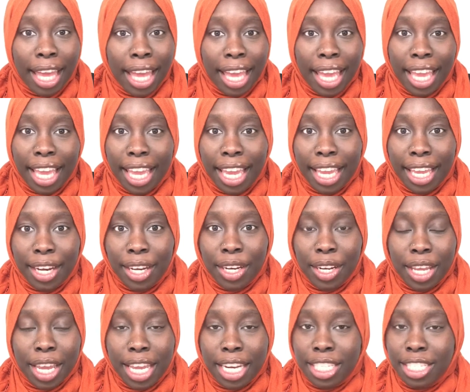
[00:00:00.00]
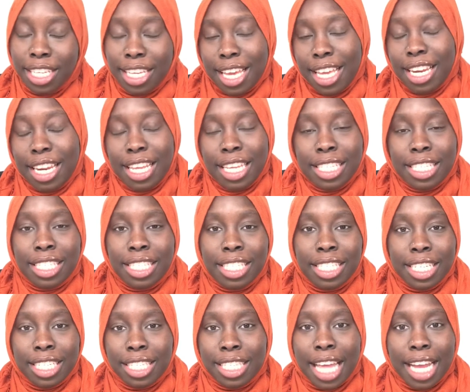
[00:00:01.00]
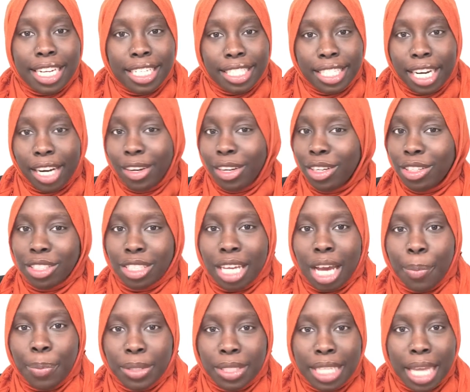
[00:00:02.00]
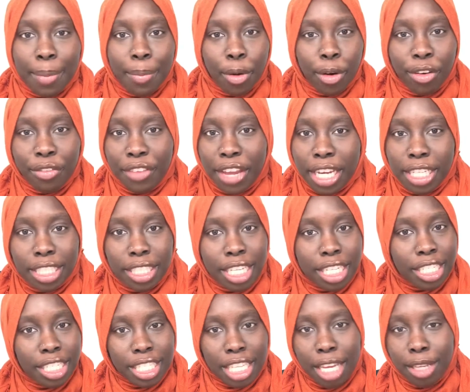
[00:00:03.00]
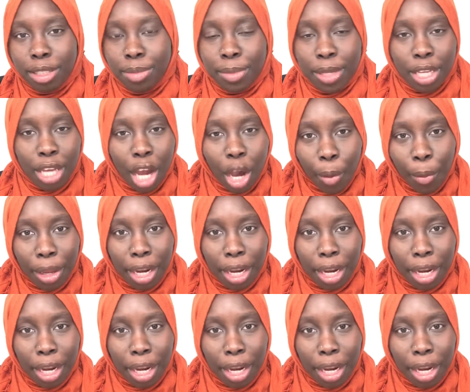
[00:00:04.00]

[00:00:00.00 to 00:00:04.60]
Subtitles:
And it is just that cherry on top. It's that motivation that just keeps me going.